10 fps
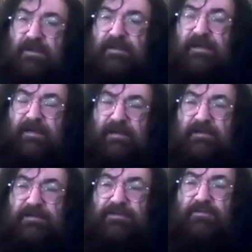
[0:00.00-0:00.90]
that in
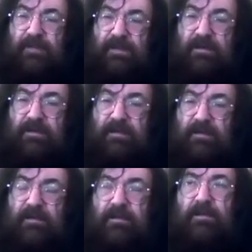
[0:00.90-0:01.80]

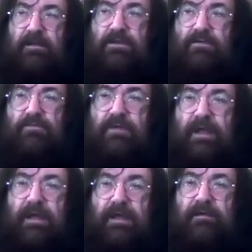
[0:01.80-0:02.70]
Lithuania, you
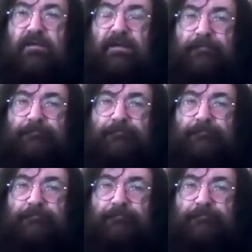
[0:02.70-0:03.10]
can,